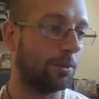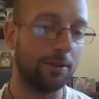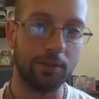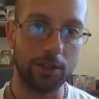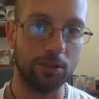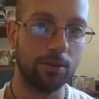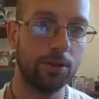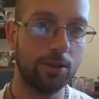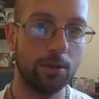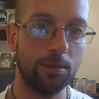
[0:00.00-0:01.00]
We have the
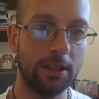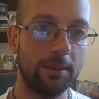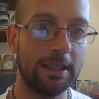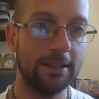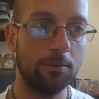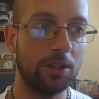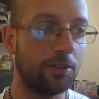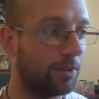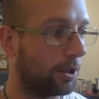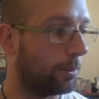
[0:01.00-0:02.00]
Jerusalem line, which
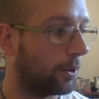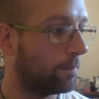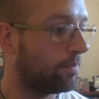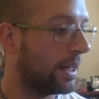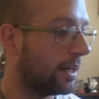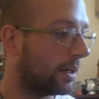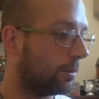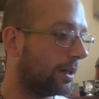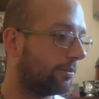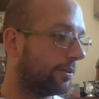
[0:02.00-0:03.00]
is very important, and
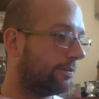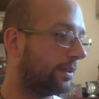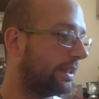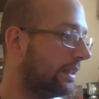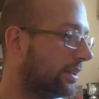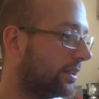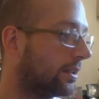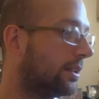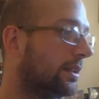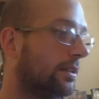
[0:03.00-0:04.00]
we have the
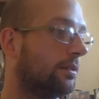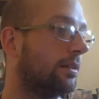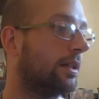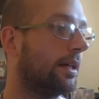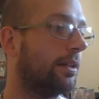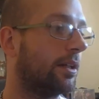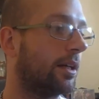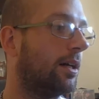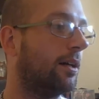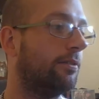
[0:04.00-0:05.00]
Phoenician line, okay, and the
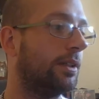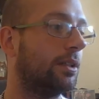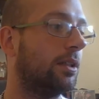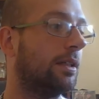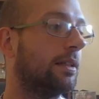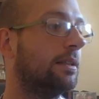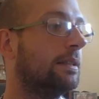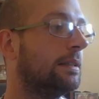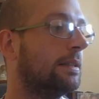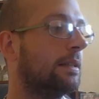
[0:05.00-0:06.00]
Carthage line.
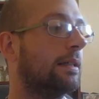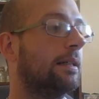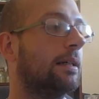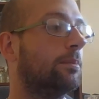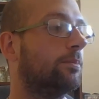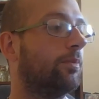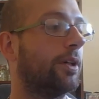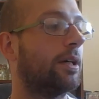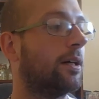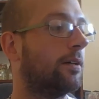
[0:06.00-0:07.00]

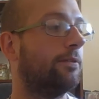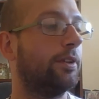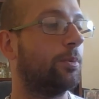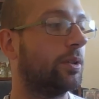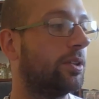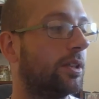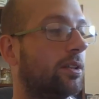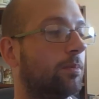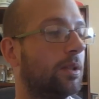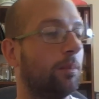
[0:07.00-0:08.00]
The Carthage were said
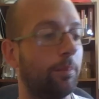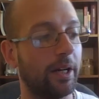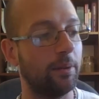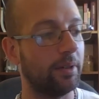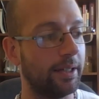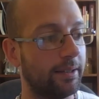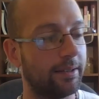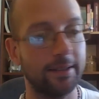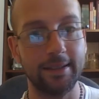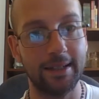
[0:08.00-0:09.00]
to be baby
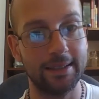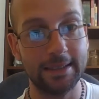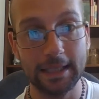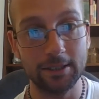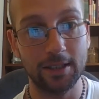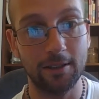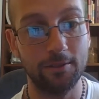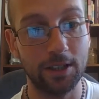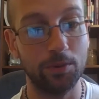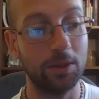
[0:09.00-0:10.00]
eaters and child
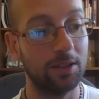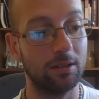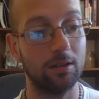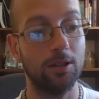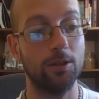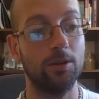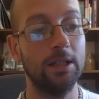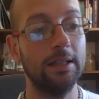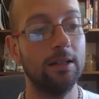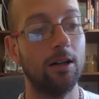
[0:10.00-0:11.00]
sacrifice, which is a load
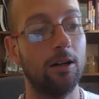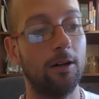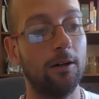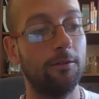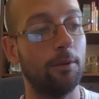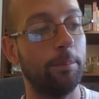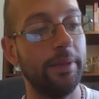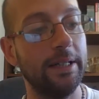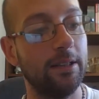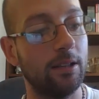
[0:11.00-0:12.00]
of
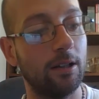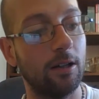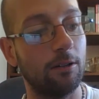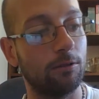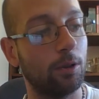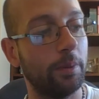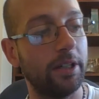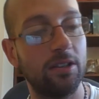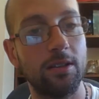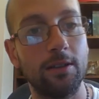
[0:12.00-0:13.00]
media
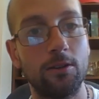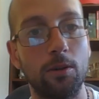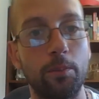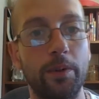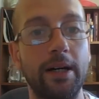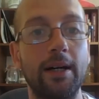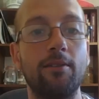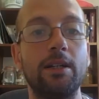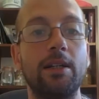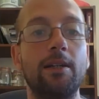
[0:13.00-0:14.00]
rubbish set up by
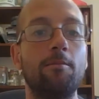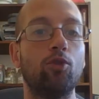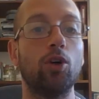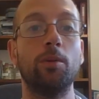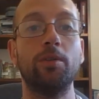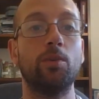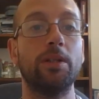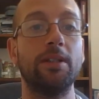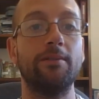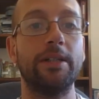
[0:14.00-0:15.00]
the Romans
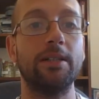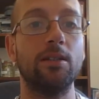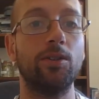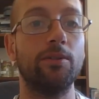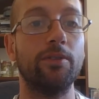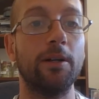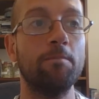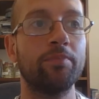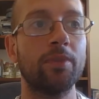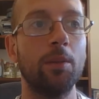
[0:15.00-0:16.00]
when they invaded, so they,
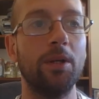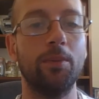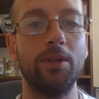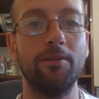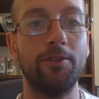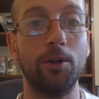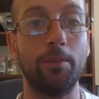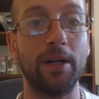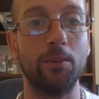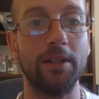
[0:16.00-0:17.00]
people didn't feel
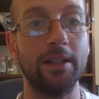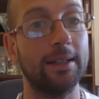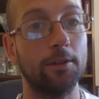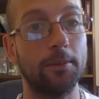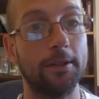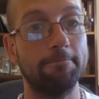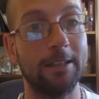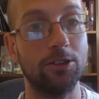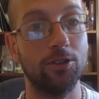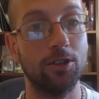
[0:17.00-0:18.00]
bad when they killed them all
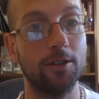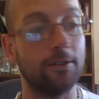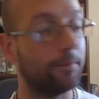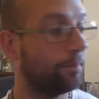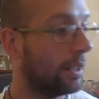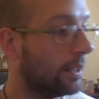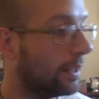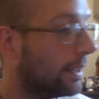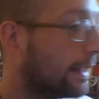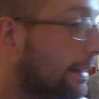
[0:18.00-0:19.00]
and took over.
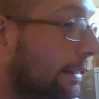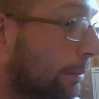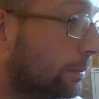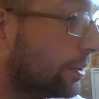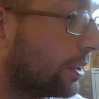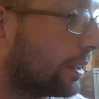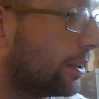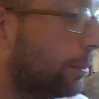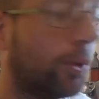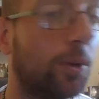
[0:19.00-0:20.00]
So
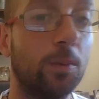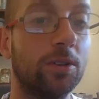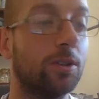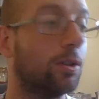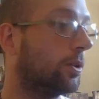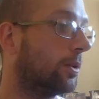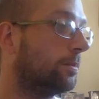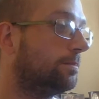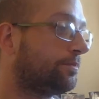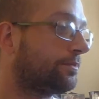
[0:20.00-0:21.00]
that's an important one to look up.